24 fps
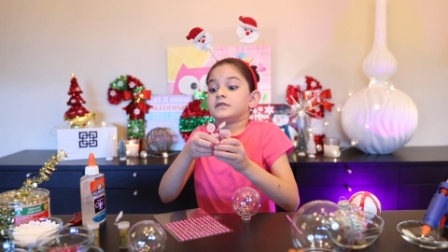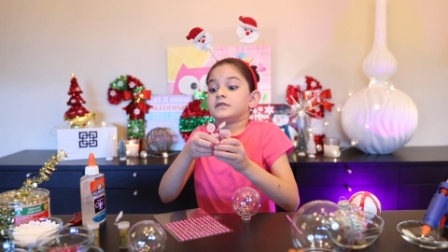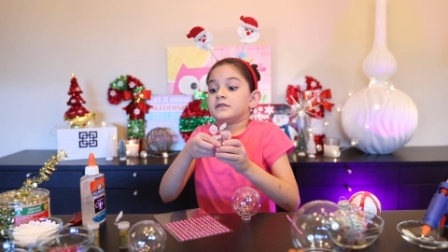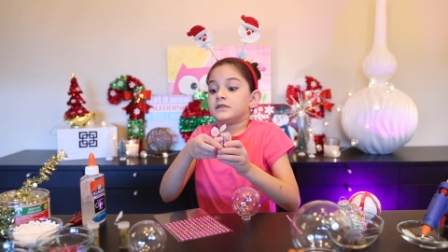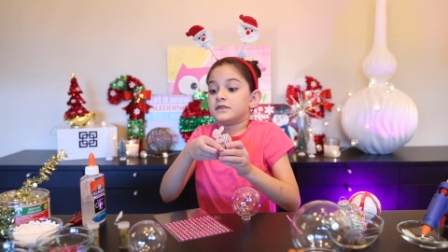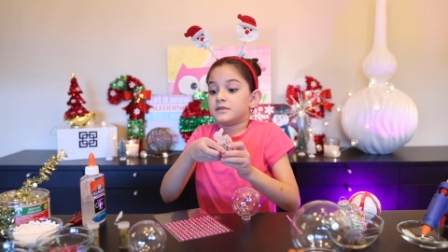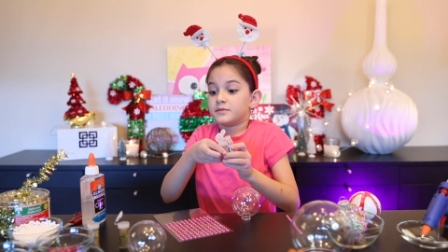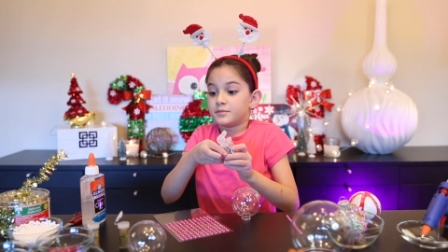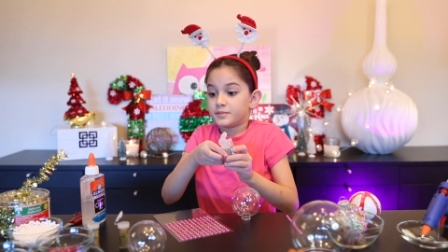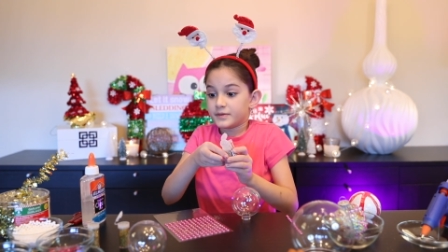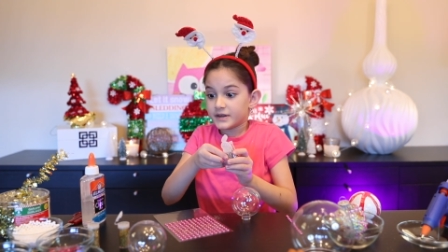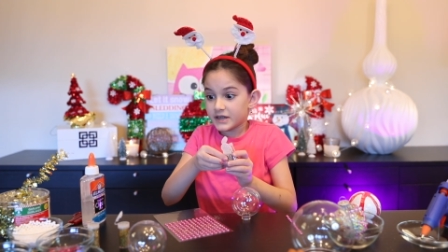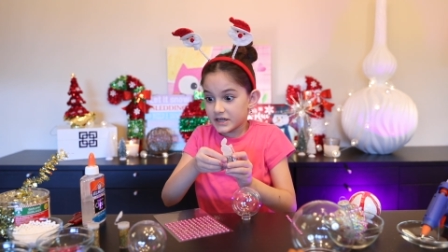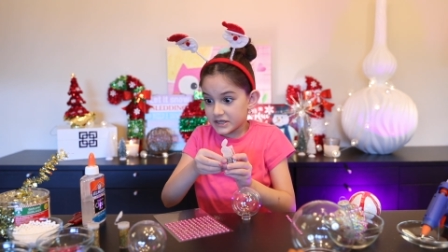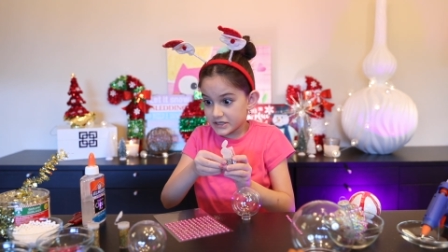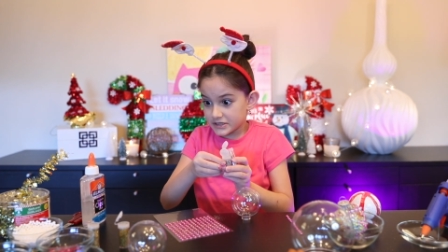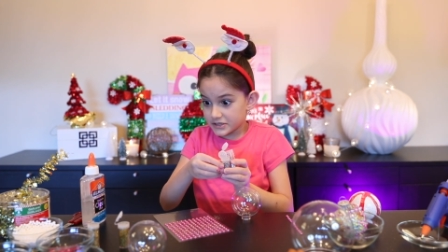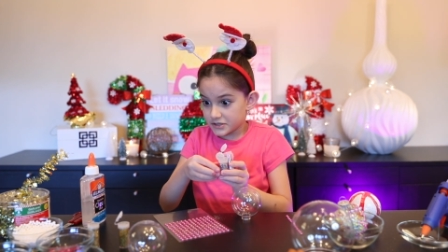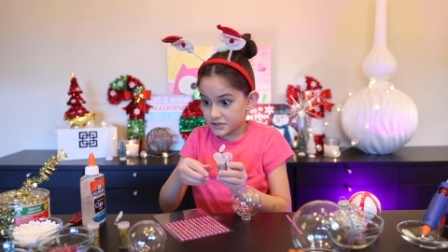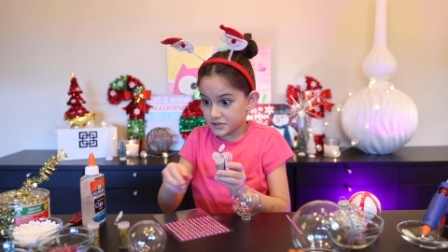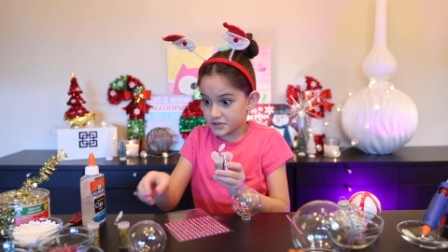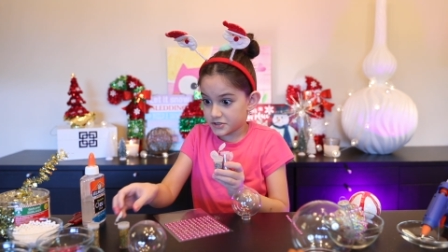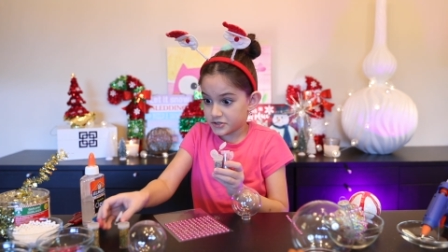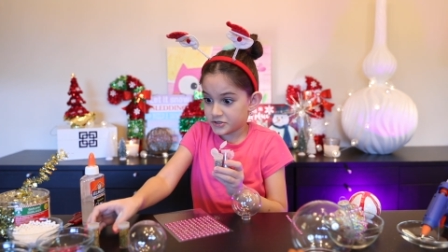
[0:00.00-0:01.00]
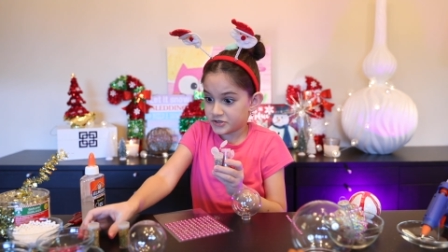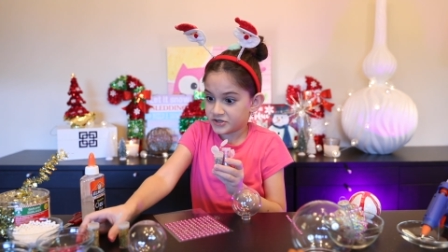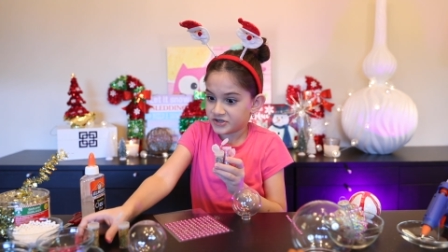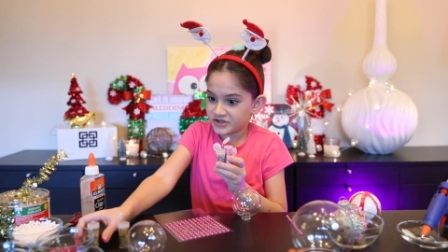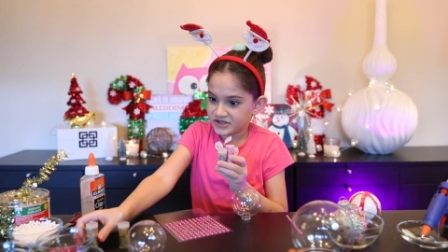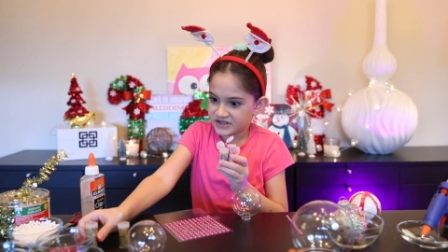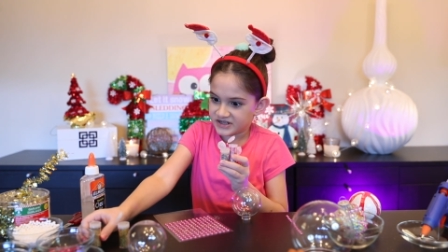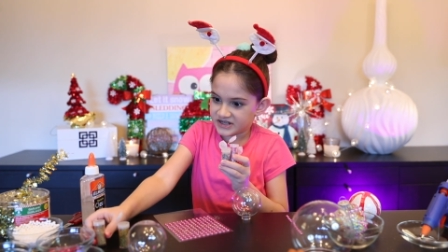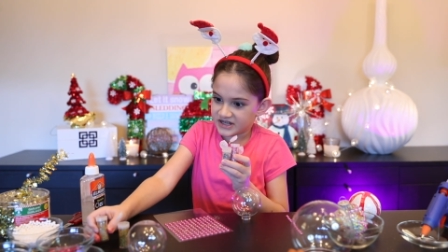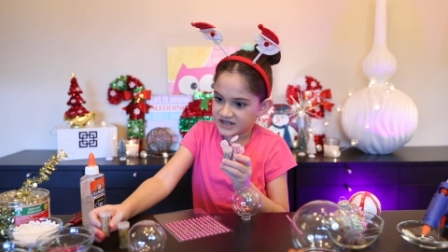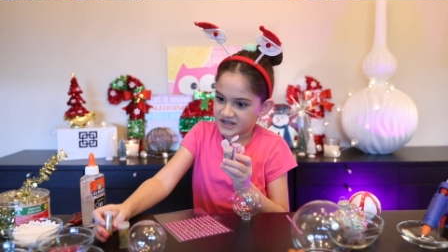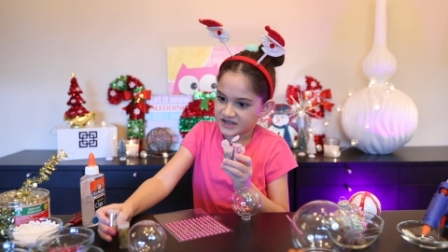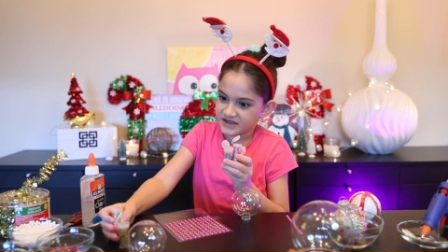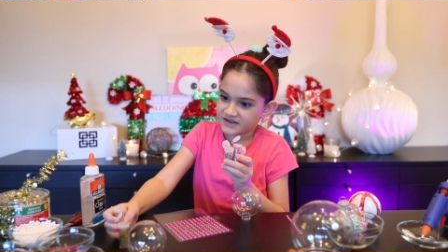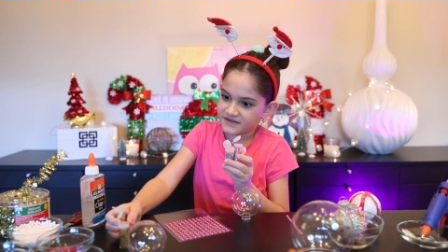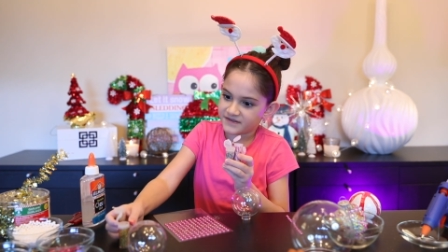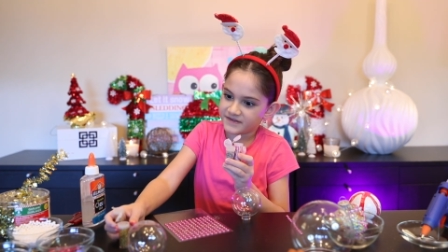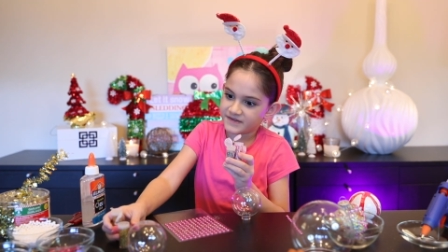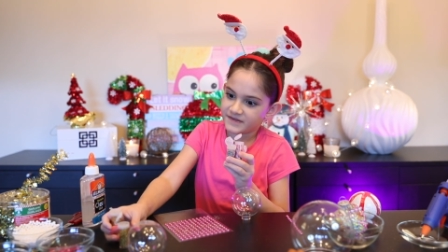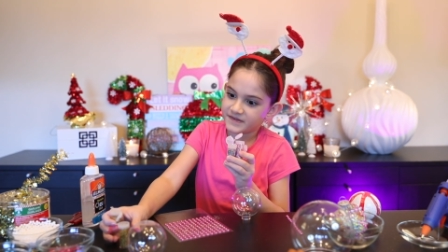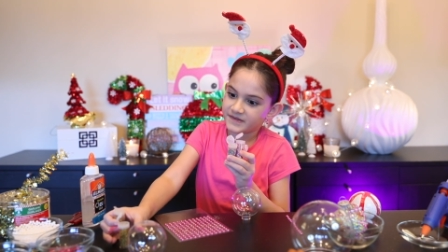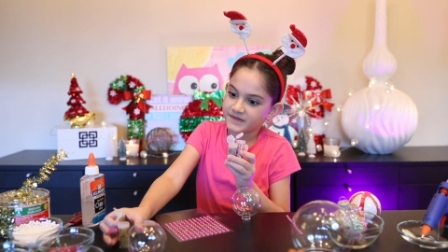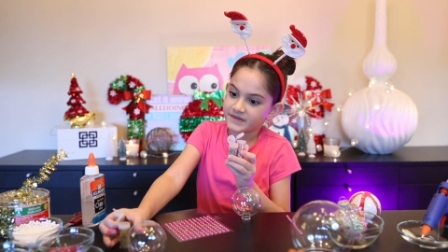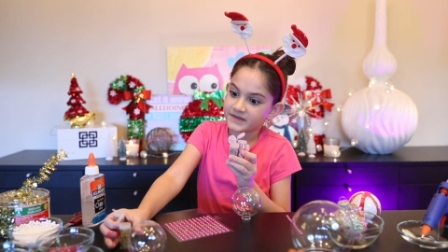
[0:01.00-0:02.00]
a bunch
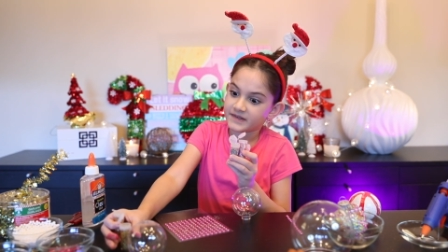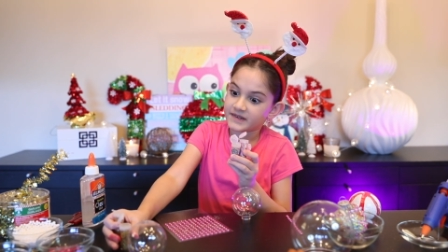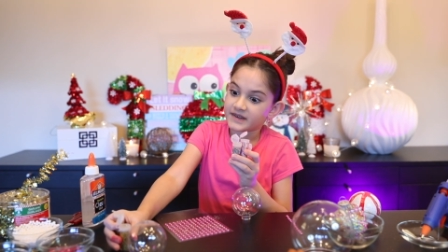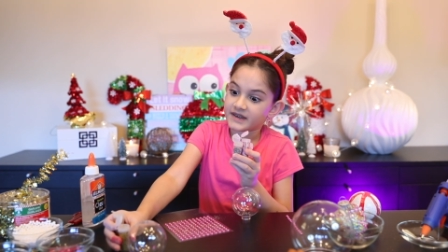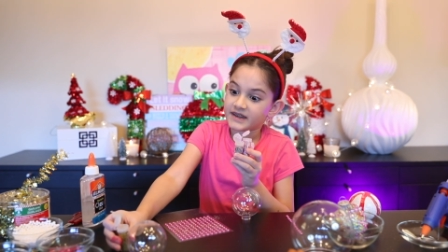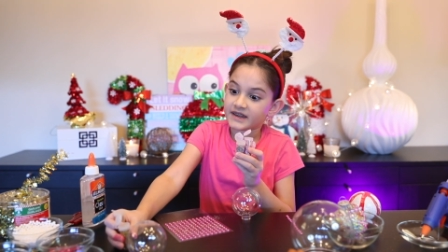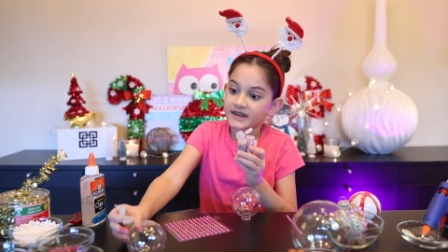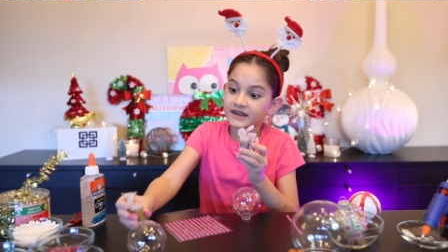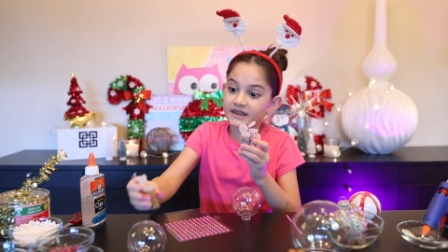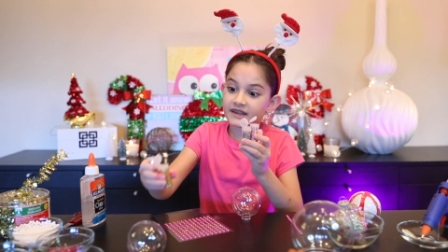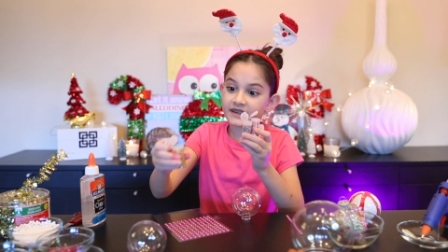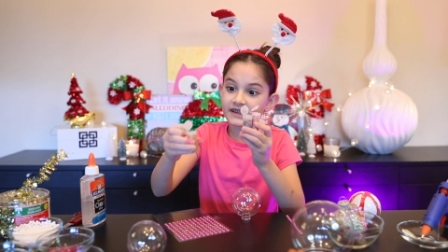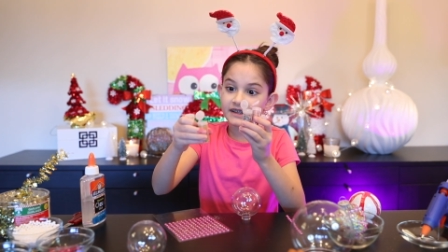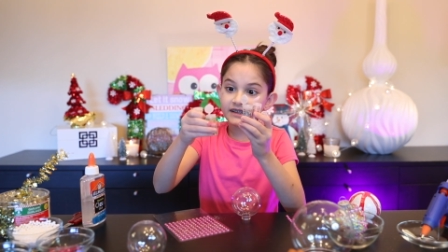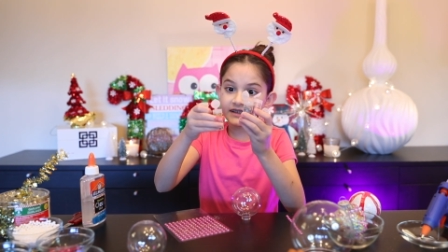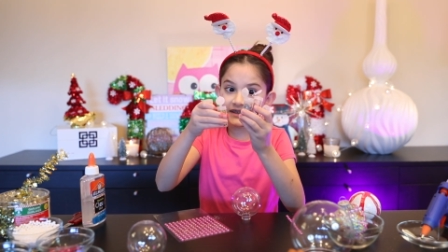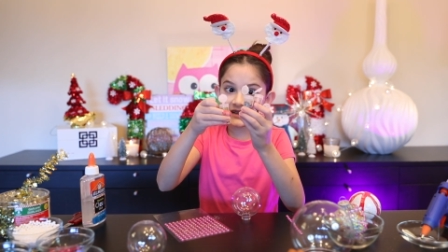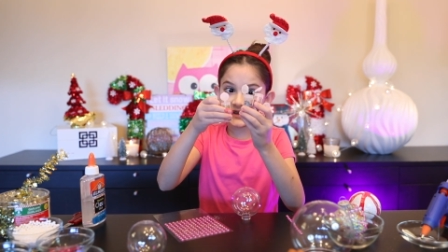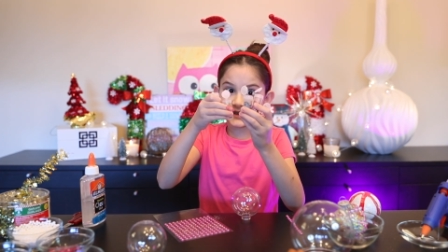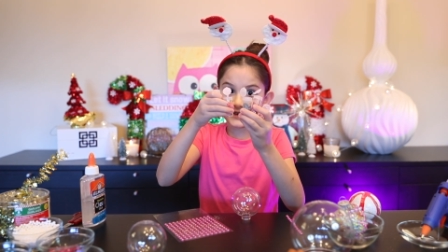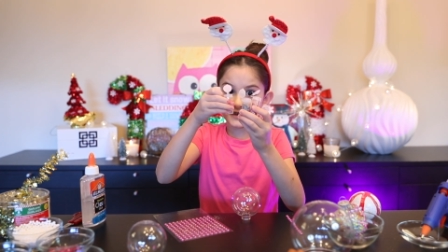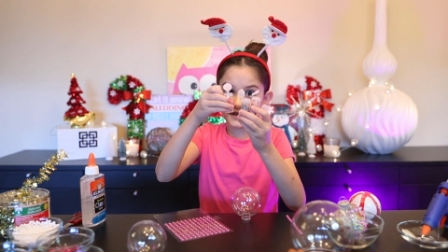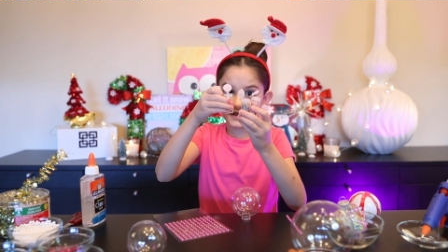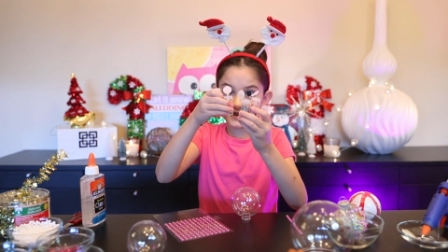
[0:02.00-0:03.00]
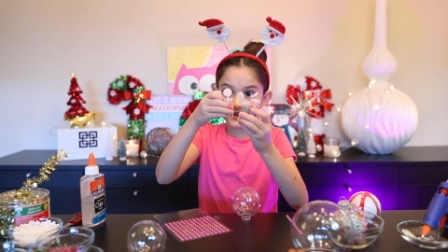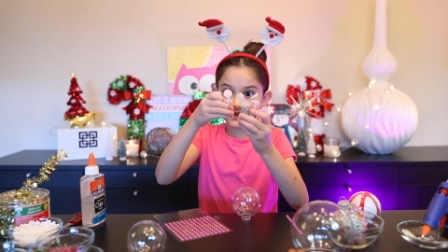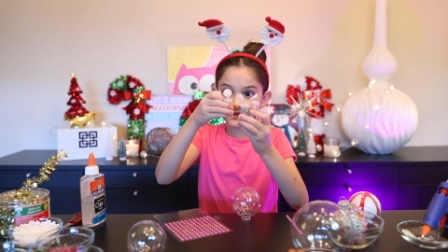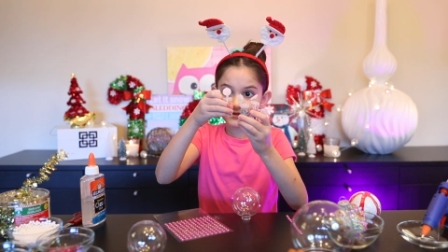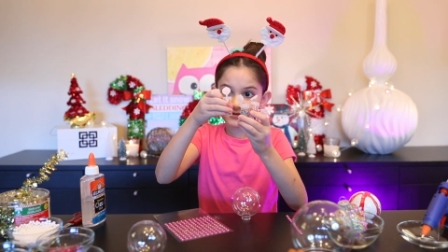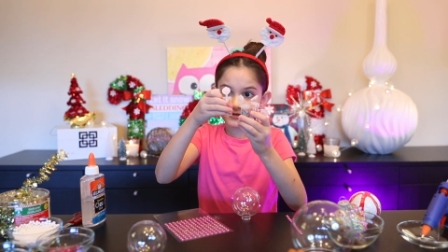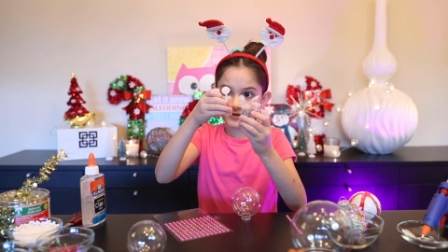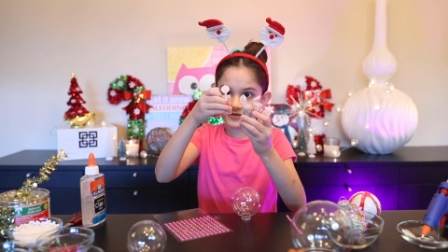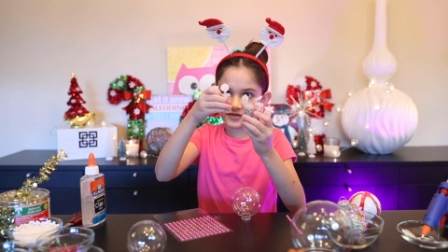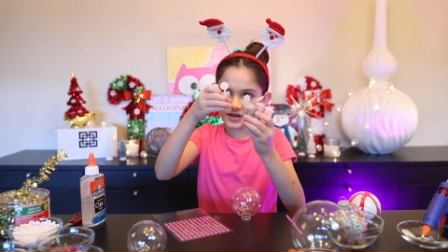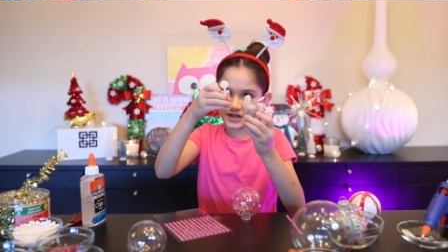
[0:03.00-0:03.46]
of glitter. We've